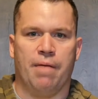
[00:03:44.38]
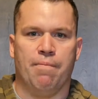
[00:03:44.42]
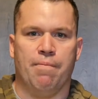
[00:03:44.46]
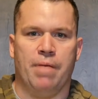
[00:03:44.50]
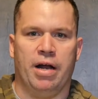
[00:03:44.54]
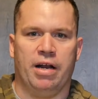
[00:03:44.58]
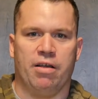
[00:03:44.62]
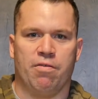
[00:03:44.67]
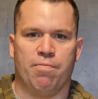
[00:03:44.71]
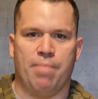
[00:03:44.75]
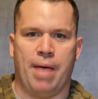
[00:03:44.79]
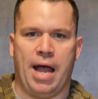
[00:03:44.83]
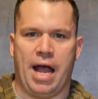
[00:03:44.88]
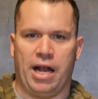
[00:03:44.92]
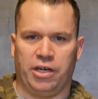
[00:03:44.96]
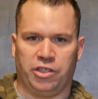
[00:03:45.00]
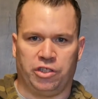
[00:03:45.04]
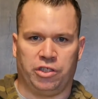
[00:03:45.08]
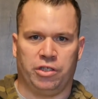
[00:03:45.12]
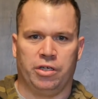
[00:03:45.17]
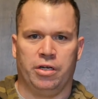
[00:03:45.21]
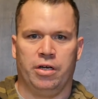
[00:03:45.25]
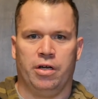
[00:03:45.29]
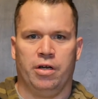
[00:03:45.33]
of met his
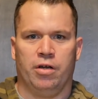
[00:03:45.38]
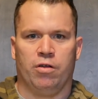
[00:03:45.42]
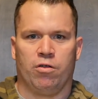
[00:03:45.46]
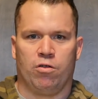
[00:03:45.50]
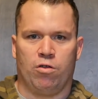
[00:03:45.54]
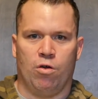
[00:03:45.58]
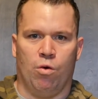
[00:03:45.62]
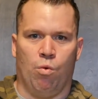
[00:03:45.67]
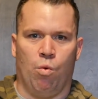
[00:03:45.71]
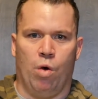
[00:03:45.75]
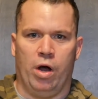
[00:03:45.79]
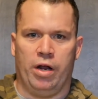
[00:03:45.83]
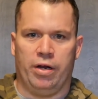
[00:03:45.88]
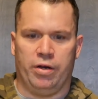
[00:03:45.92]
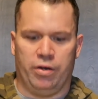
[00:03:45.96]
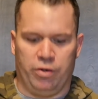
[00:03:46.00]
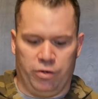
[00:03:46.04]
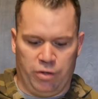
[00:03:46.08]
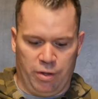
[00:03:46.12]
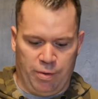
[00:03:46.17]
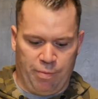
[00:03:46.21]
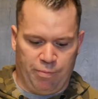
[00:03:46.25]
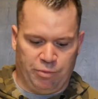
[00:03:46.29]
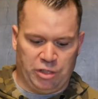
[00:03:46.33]
match so
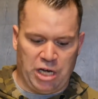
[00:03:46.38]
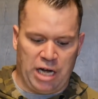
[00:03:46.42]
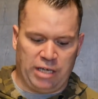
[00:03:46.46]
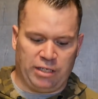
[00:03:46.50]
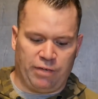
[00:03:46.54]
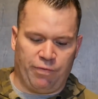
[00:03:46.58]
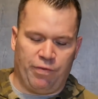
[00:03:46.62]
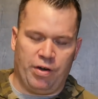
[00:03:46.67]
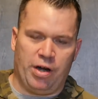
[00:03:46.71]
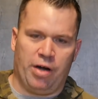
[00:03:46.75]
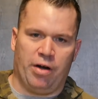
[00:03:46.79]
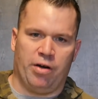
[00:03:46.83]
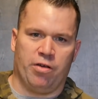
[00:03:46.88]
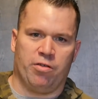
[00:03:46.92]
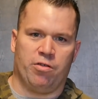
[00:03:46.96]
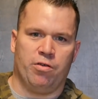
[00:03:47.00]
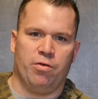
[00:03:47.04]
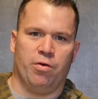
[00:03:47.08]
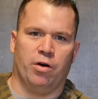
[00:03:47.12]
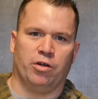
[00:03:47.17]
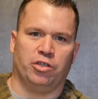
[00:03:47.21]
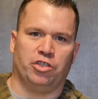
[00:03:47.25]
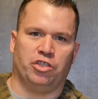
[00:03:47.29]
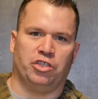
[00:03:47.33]
what the objective here is
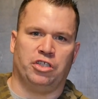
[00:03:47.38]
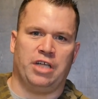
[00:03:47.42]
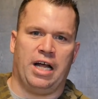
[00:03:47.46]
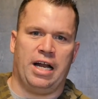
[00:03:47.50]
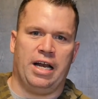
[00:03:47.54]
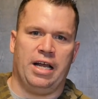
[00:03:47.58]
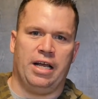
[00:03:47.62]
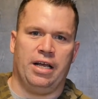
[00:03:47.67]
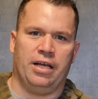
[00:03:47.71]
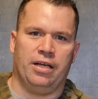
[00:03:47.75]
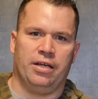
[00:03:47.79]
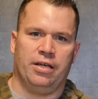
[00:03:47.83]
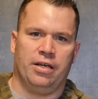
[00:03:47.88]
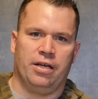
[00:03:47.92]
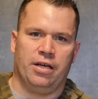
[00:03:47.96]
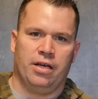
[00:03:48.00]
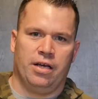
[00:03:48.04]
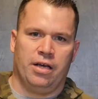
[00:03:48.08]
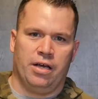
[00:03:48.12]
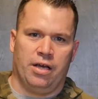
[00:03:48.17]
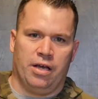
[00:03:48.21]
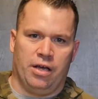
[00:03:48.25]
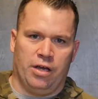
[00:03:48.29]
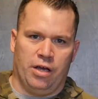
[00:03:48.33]
you are setting
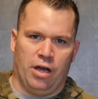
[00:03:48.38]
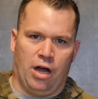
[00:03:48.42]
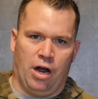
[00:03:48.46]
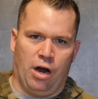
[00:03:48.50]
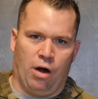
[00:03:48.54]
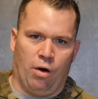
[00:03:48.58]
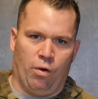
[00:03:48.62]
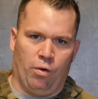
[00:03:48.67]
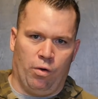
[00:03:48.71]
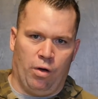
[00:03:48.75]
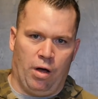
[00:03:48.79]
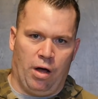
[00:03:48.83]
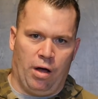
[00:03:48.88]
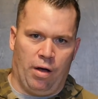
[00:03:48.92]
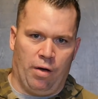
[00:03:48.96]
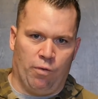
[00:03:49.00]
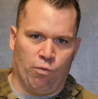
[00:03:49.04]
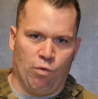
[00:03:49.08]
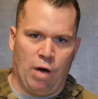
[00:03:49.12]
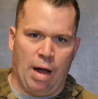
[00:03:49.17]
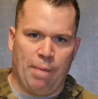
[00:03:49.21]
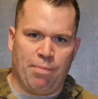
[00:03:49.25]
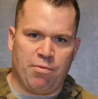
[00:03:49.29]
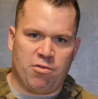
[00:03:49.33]
a, a
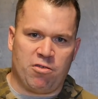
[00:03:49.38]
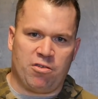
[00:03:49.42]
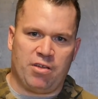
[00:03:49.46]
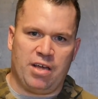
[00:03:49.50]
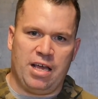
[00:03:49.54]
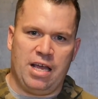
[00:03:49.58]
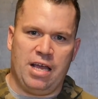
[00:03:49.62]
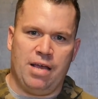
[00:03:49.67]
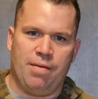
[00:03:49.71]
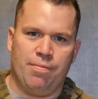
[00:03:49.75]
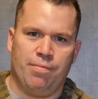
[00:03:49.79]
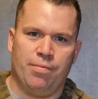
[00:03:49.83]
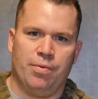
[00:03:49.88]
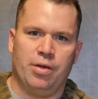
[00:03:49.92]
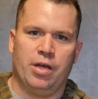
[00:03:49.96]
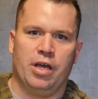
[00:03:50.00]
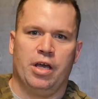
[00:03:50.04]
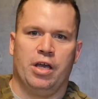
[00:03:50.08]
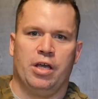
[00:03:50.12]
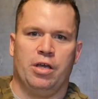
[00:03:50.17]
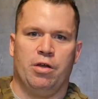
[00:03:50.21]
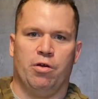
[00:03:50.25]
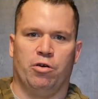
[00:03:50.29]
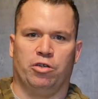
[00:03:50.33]
rep scheme,
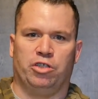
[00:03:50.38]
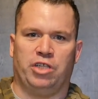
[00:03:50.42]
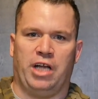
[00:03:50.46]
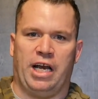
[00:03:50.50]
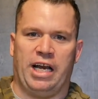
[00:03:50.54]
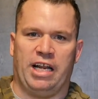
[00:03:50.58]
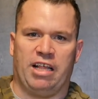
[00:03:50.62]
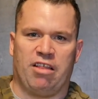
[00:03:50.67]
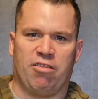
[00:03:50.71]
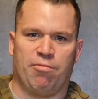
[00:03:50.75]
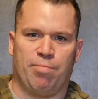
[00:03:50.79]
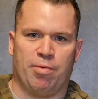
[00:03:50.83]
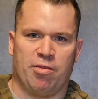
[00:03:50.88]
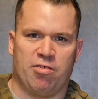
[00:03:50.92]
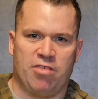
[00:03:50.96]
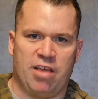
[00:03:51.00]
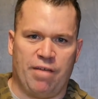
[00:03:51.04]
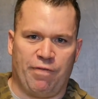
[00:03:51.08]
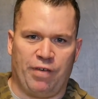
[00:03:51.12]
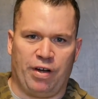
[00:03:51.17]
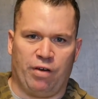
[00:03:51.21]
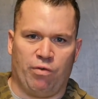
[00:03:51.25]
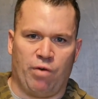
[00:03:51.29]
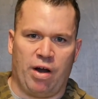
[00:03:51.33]
you're setting a
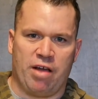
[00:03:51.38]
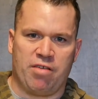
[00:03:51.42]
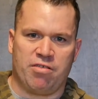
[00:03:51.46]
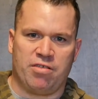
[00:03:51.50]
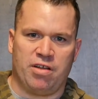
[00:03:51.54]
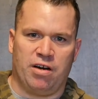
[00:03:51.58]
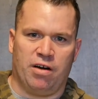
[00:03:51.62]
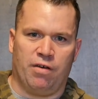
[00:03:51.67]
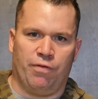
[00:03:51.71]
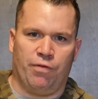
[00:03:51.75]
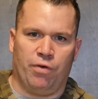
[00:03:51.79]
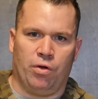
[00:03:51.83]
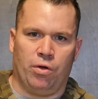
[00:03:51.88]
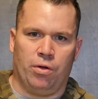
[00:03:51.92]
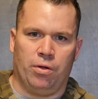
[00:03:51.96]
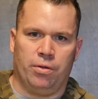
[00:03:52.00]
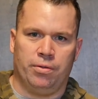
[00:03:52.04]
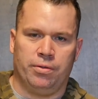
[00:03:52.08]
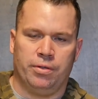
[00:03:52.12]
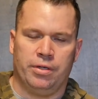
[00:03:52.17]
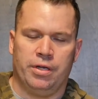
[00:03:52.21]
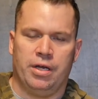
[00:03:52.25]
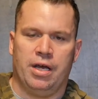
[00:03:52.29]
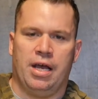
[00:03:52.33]
specific rest
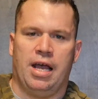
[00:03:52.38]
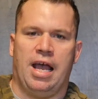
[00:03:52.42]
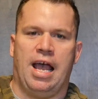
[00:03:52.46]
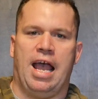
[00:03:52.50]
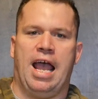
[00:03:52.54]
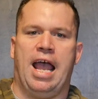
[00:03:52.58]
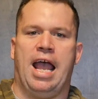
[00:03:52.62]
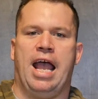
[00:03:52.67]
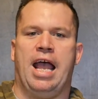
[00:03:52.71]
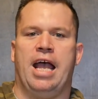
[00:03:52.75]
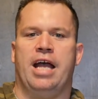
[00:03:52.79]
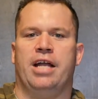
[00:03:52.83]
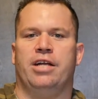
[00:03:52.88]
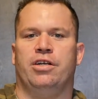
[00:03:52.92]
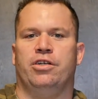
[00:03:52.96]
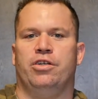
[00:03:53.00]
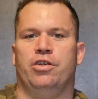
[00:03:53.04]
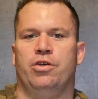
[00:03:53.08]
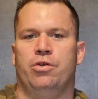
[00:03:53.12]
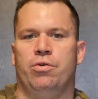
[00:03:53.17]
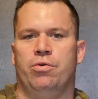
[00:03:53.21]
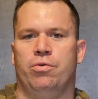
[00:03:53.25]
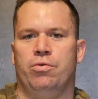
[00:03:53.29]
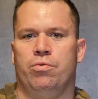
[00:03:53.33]
interval, and
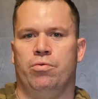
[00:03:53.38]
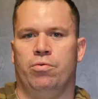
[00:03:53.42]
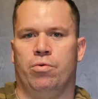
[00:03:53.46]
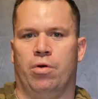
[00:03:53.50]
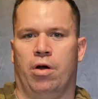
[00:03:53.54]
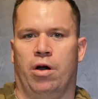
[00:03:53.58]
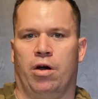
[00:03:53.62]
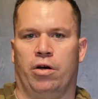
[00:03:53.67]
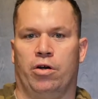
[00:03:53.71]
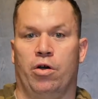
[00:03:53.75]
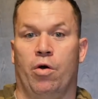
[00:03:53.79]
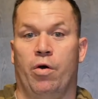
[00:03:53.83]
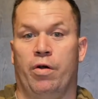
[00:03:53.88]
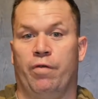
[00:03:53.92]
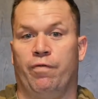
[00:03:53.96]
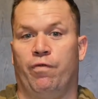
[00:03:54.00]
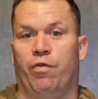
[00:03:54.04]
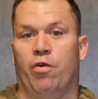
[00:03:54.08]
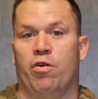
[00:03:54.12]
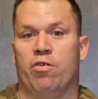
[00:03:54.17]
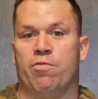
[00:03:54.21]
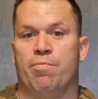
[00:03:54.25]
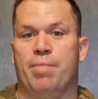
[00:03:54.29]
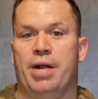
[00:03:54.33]
you are going
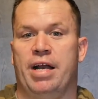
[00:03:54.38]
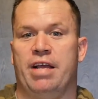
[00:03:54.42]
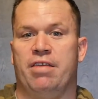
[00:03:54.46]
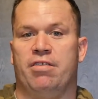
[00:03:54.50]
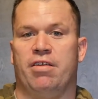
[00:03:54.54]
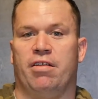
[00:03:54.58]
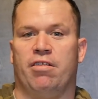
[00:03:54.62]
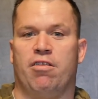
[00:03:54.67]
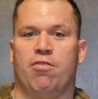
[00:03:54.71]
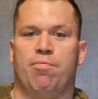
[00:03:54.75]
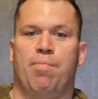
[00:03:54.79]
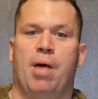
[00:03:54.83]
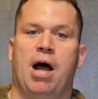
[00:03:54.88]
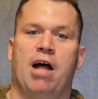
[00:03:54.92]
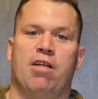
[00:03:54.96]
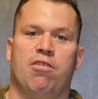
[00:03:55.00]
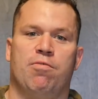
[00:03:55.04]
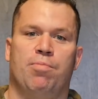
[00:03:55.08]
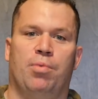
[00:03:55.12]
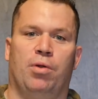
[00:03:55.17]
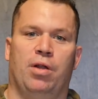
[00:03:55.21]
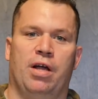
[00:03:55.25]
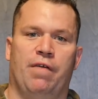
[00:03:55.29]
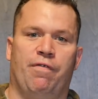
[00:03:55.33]
for as many sets as
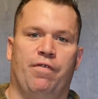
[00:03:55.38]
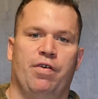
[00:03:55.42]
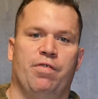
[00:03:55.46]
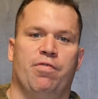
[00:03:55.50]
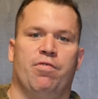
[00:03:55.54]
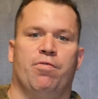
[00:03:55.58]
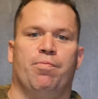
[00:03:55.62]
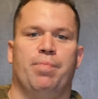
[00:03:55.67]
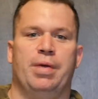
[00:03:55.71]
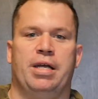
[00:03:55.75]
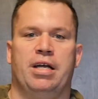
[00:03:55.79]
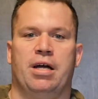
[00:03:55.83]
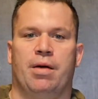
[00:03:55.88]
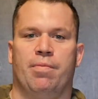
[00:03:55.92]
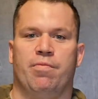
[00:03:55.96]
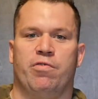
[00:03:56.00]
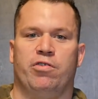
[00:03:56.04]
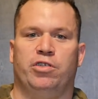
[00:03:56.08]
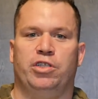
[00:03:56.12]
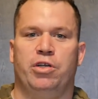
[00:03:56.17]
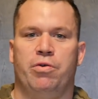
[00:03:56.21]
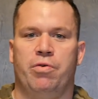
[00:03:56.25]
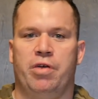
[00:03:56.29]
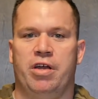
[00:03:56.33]
possible. If it becomes
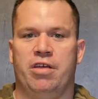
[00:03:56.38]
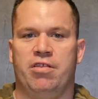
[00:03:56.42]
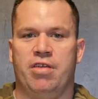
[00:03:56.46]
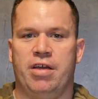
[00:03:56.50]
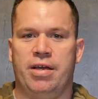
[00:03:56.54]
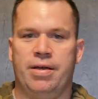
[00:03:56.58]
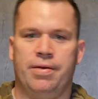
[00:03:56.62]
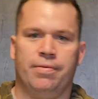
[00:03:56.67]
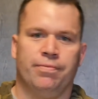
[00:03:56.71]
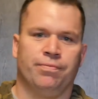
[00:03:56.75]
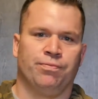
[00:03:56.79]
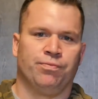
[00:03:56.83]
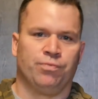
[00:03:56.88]
too easy,